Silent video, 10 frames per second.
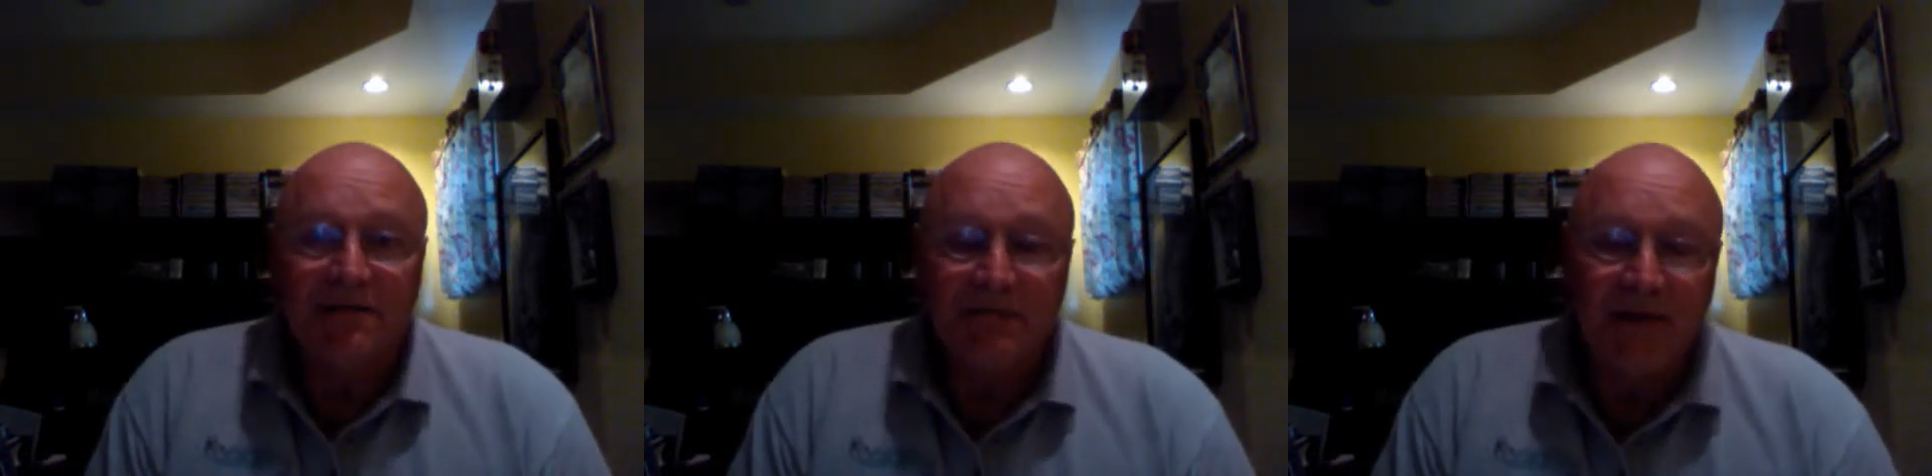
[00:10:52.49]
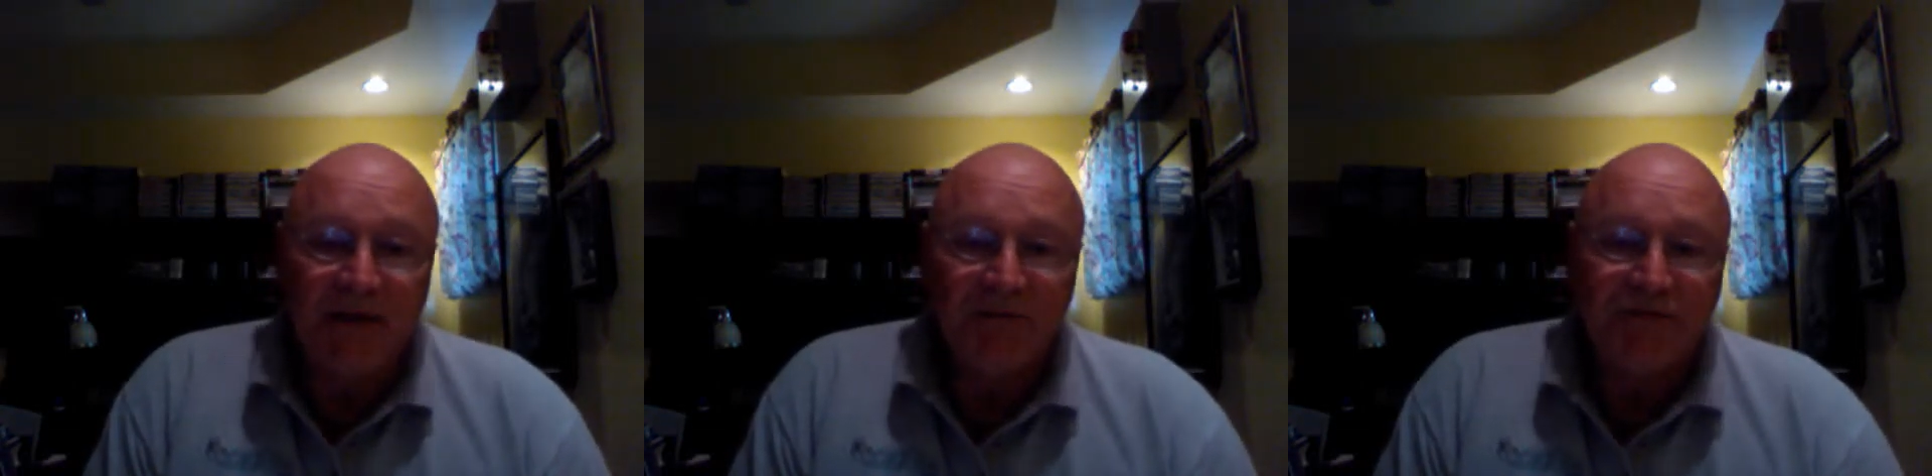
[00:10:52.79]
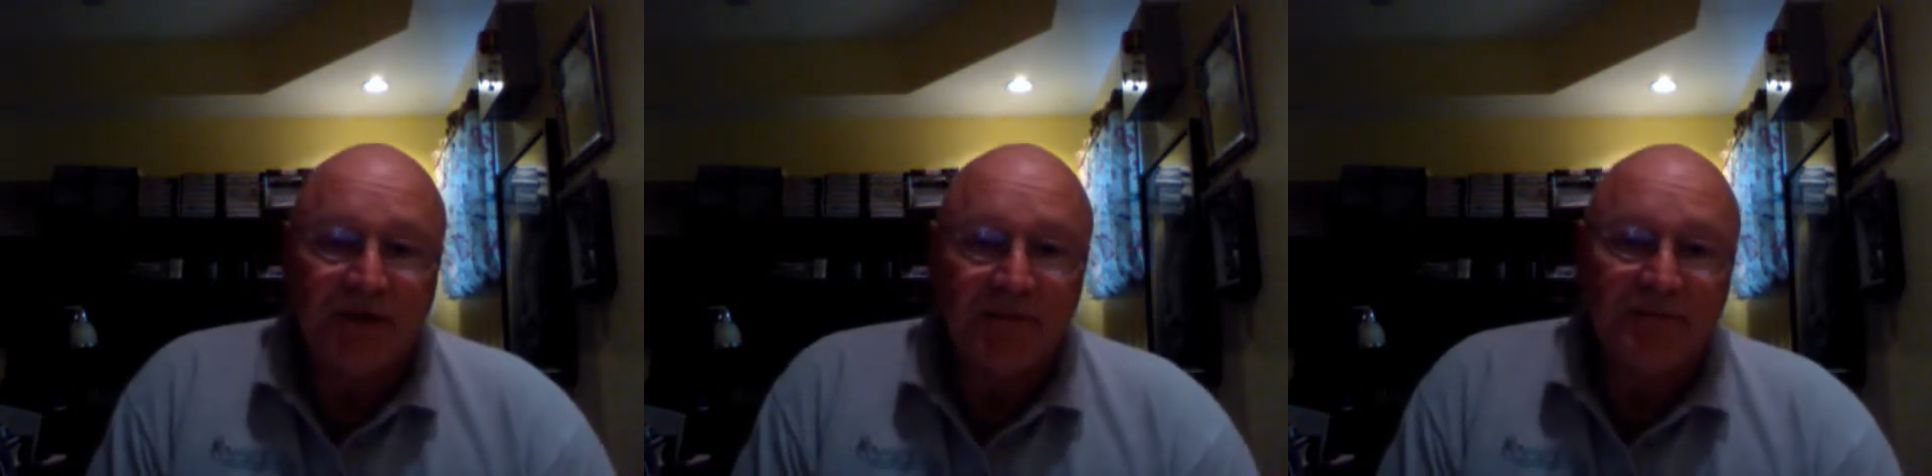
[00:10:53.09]
Medium
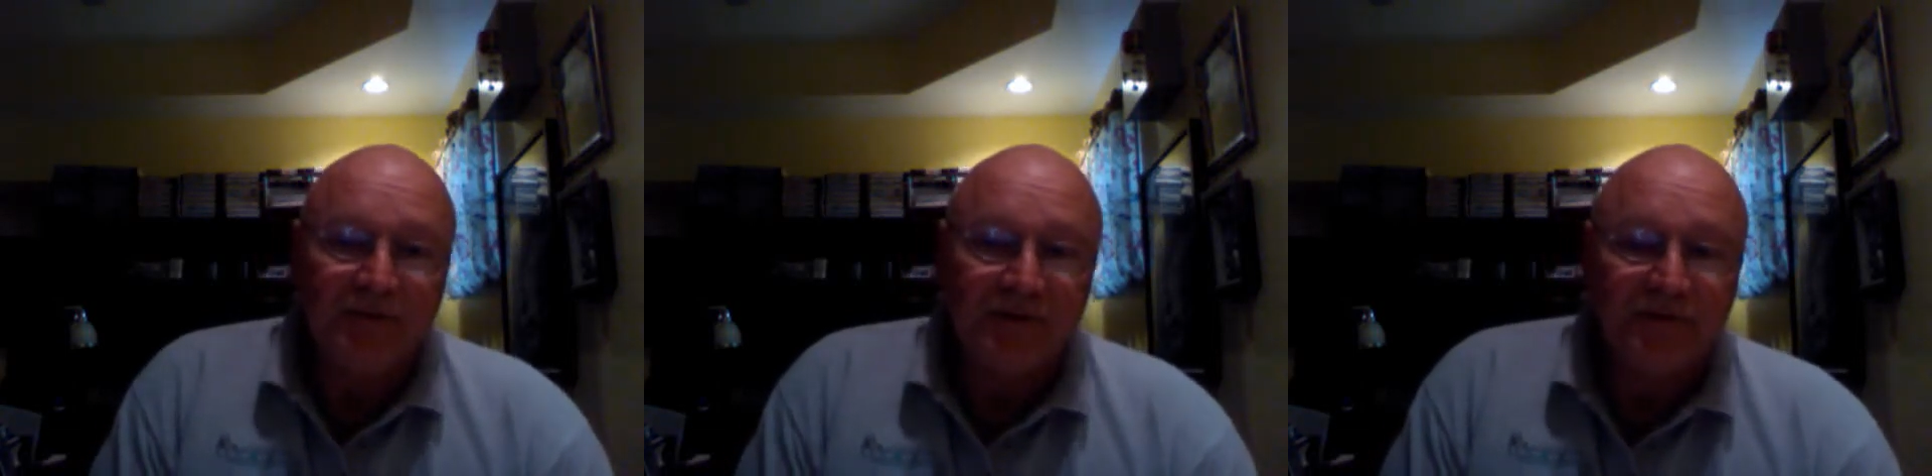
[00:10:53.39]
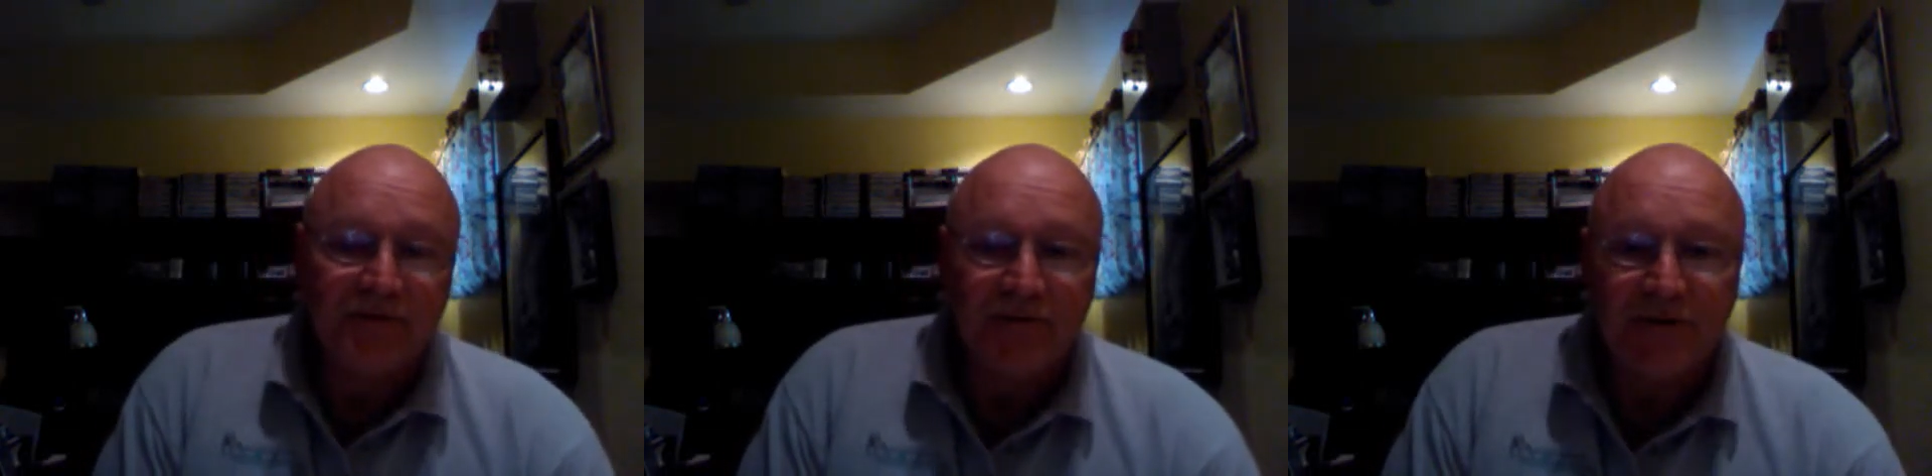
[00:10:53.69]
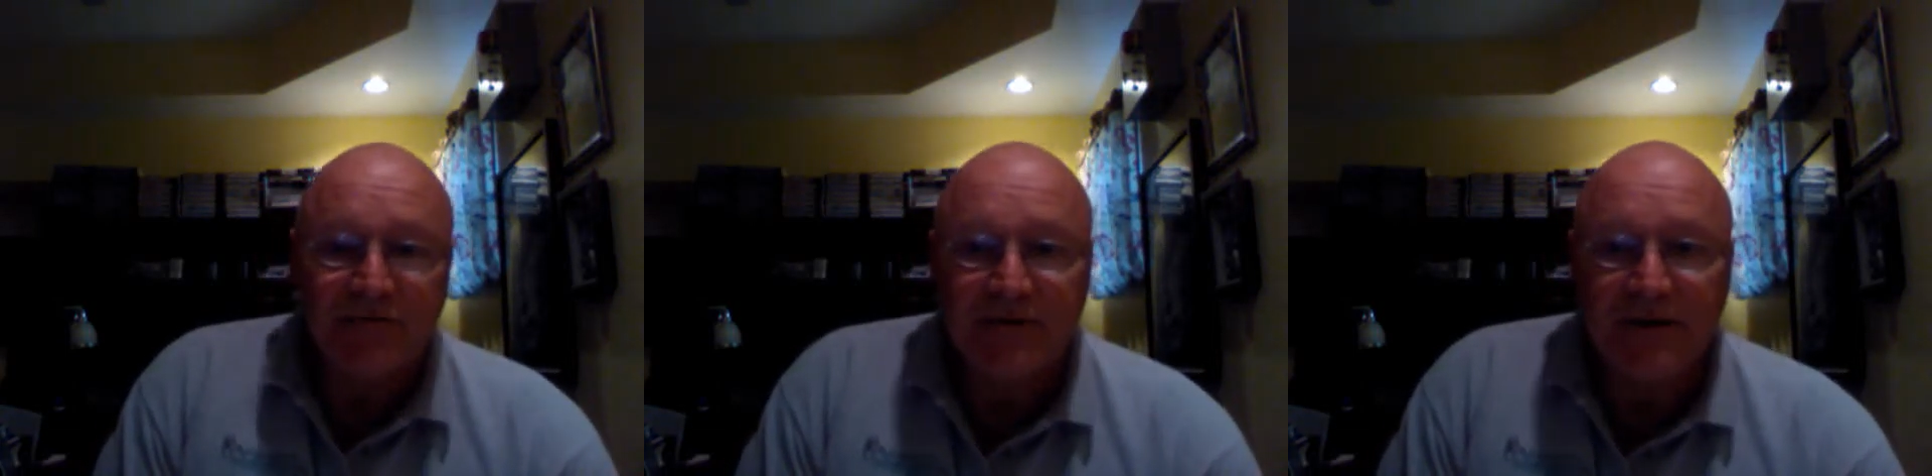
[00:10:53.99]
frame person, 2
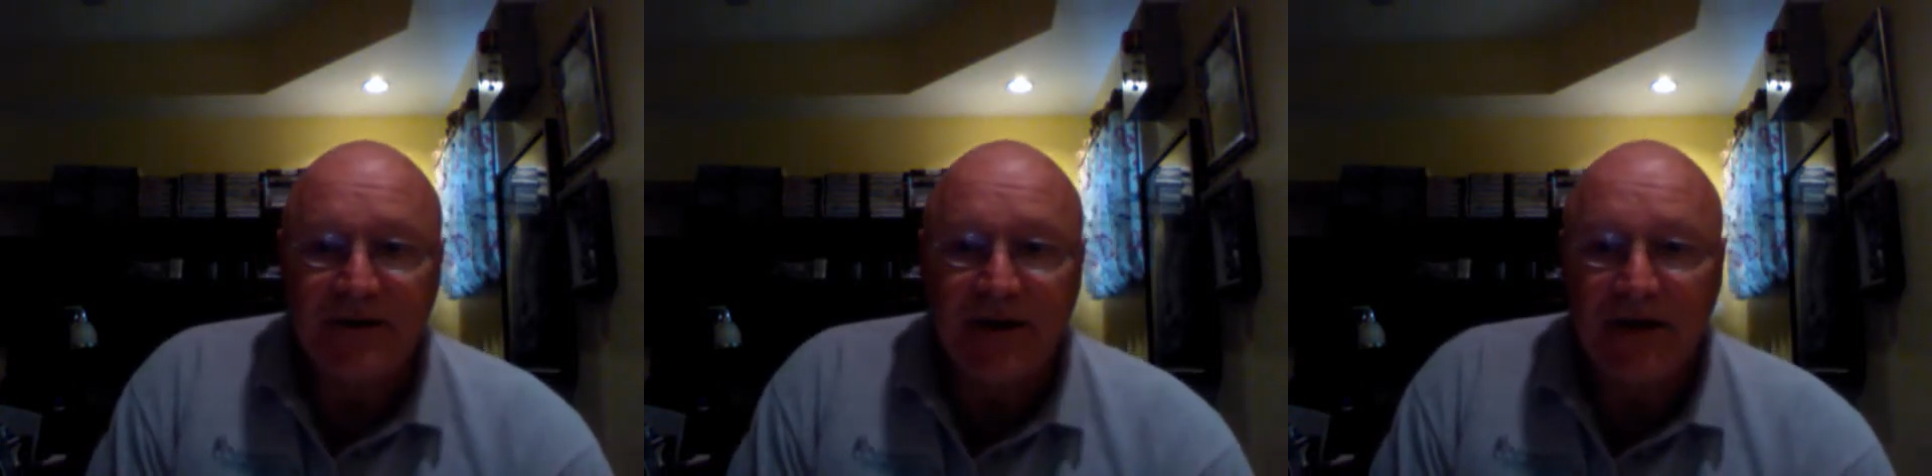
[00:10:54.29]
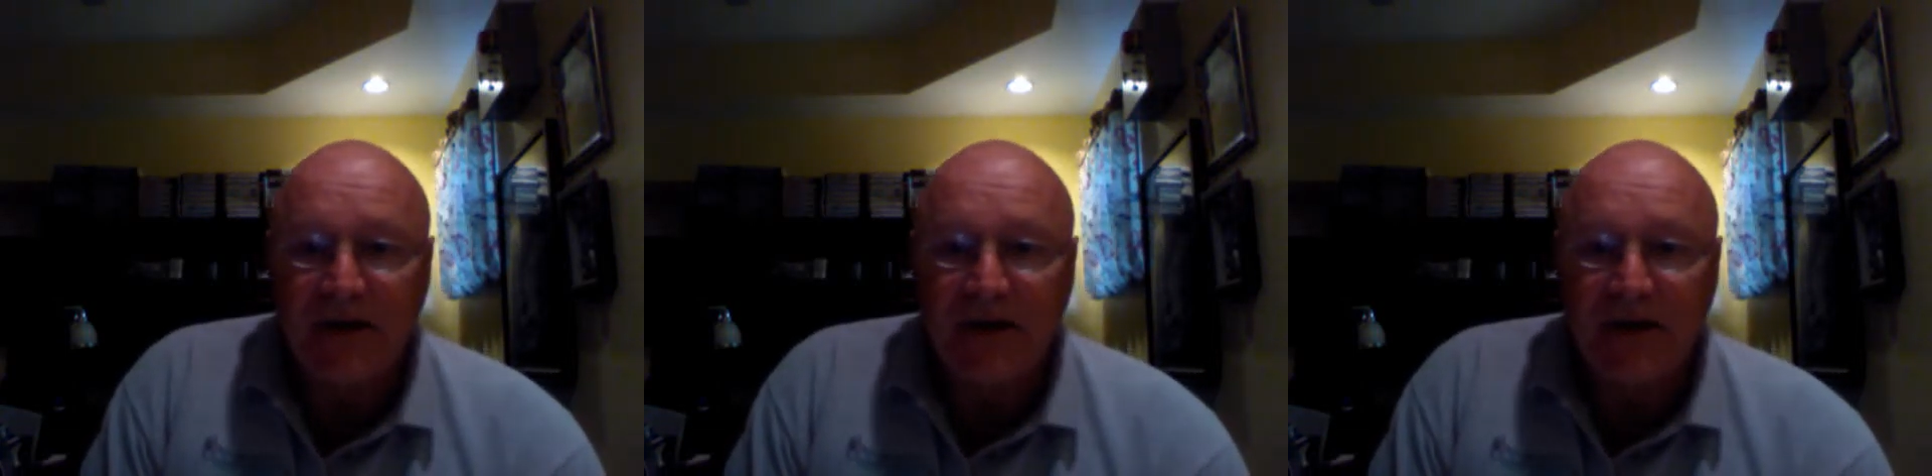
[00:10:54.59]
to 3 a day.